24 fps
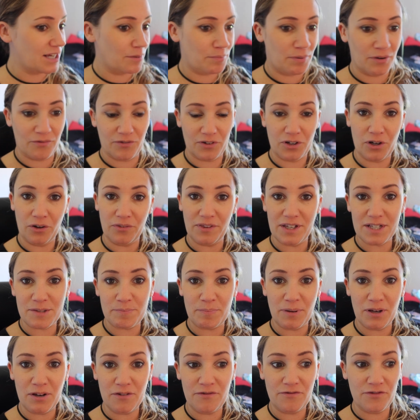up have I got this
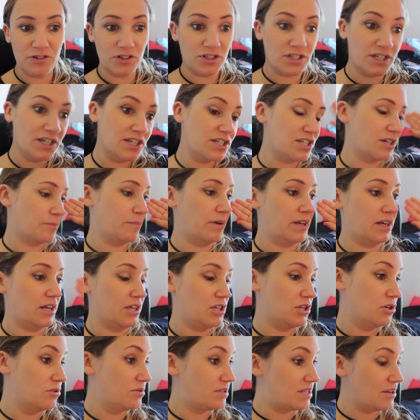bit of footage I mean I
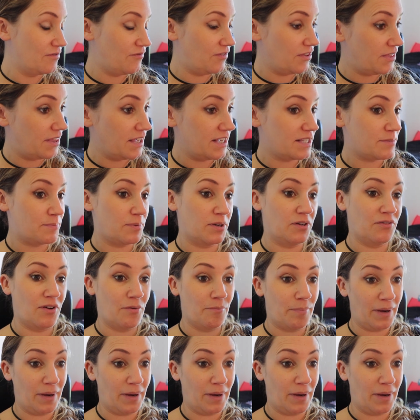used it for this but have I